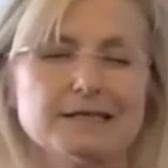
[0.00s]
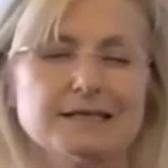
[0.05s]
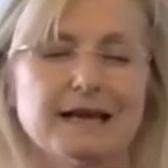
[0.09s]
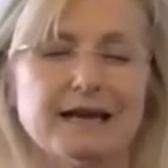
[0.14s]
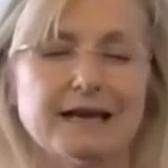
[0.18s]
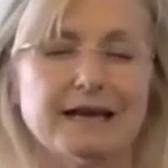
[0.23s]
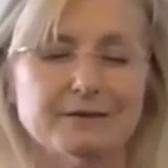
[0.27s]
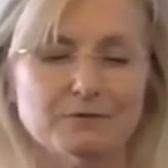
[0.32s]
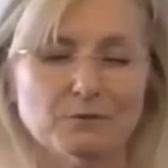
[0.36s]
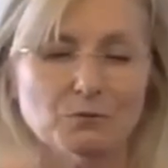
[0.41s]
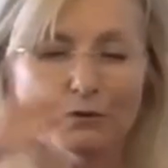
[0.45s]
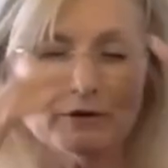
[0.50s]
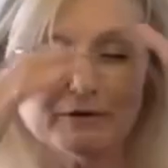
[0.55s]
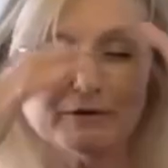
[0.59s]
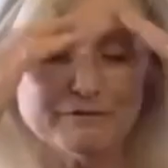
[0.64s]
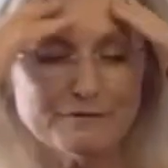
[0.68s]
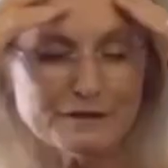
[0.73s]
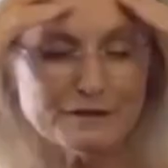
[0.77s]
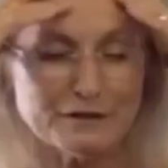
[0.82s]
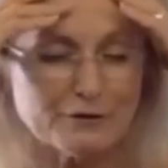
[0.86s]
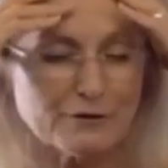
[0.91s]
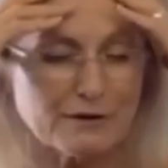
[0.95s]
that we'll
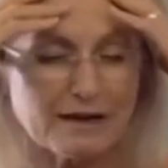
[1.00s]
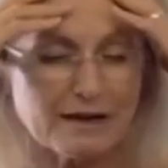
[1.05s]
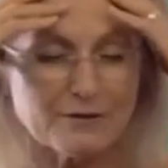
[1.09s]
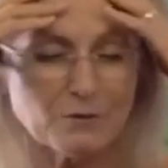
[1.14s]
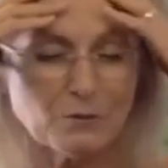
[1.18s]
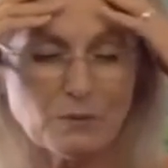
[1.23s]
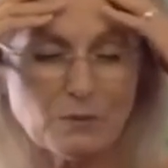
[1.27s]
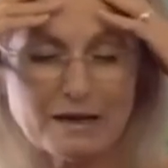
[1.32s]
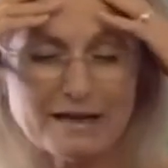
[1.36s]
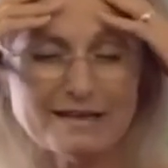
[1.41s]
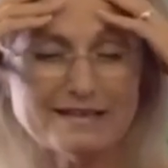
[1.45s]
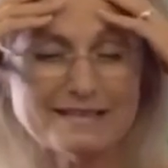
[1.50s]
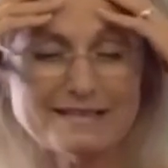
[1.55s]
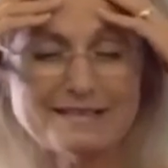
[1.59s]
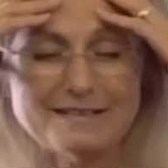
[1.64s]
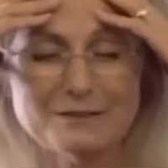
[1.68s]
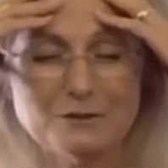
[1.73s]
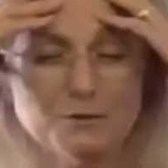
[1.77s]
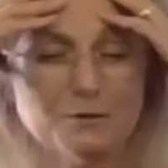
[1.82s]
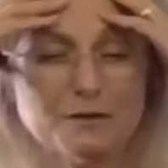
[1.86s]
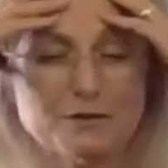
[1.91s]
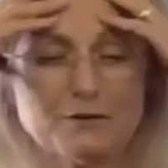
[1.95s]
figure out a way to
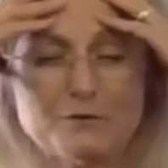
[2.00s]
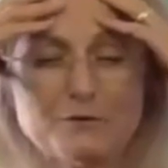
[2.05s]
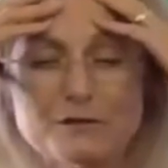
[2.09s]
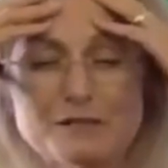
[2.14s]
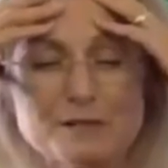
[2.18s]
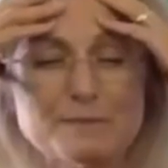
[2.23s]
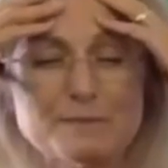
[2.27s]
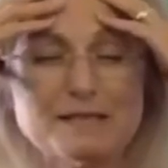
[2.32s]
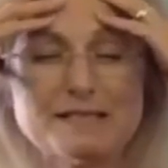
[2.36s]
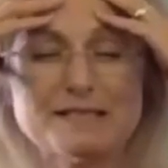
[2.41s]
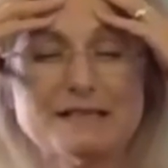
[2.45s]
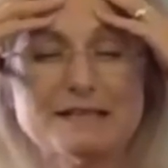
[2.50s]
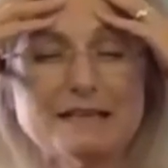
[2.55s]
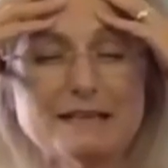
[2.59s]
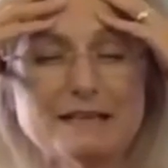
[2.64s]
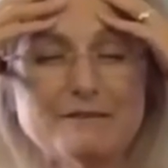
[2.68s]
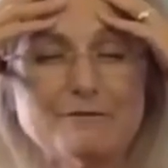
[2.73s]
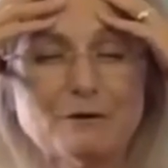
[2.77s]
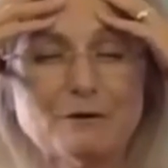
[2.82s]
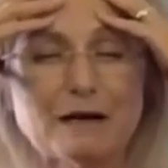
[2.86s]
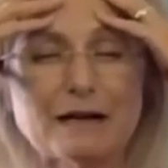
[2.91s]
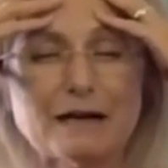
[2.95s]
deal with Christmas
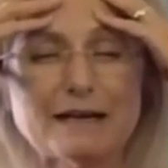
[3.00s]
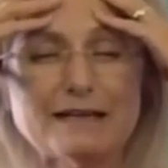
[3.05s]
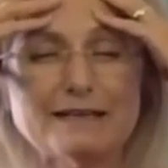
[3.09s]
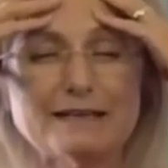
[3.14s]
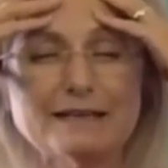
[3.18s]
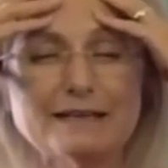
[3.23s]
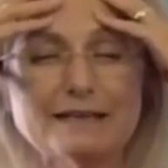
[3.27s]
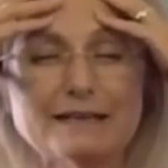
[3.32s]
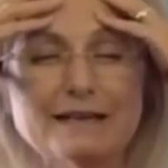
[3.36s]
Eve, right?